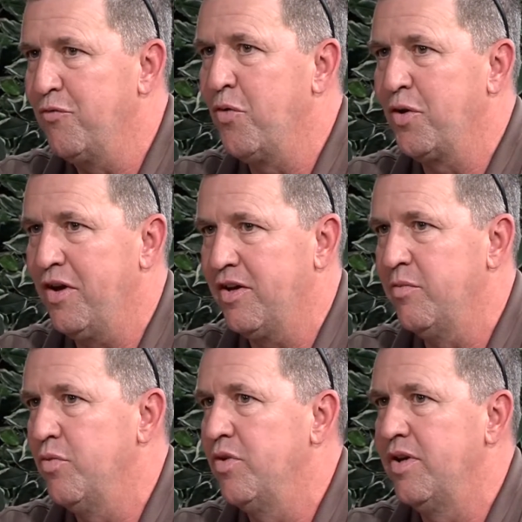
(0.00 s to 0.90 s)
4 o'clock in the
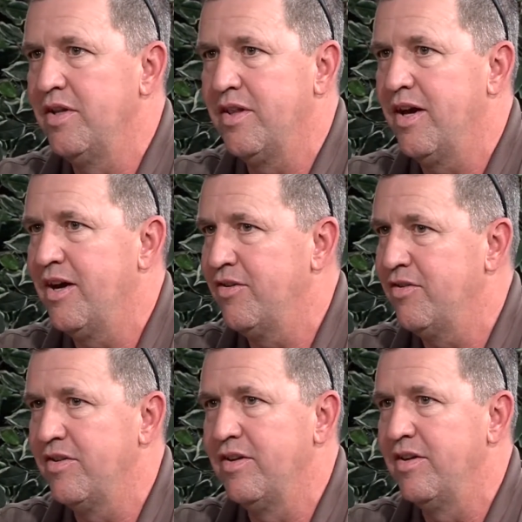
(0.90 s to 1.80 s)
morning, hit the
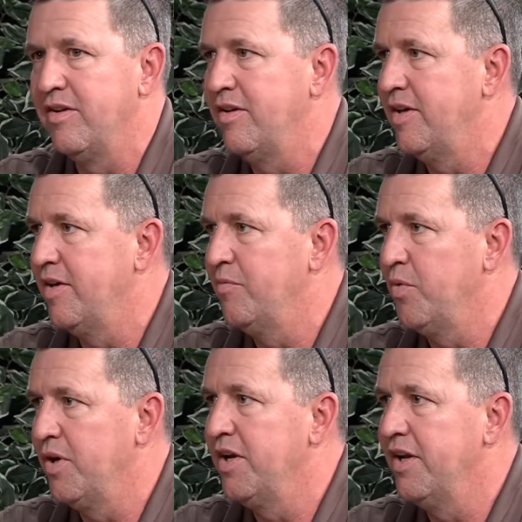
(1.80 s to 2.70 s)
house, and
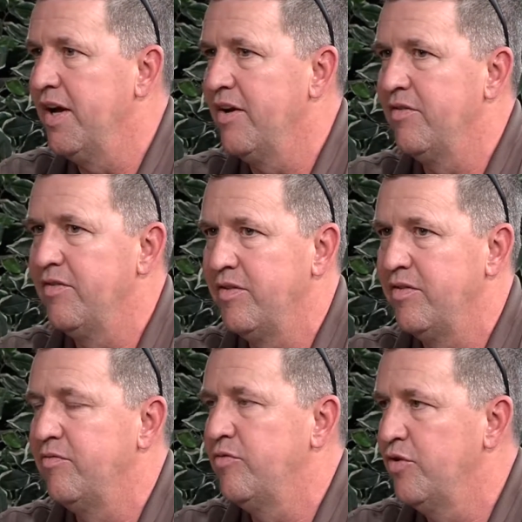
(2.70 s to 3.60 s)
we're in and out
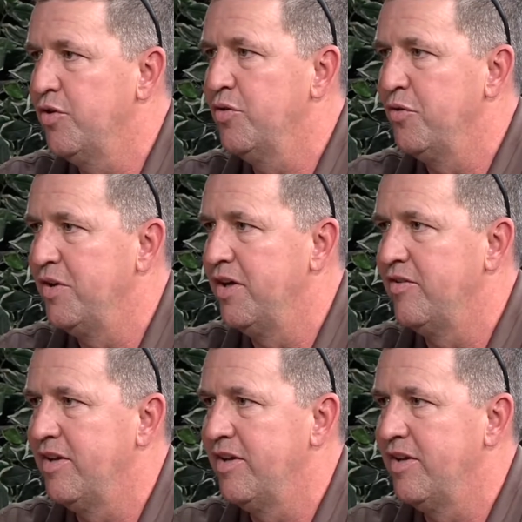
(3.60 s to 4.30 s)
the good old days.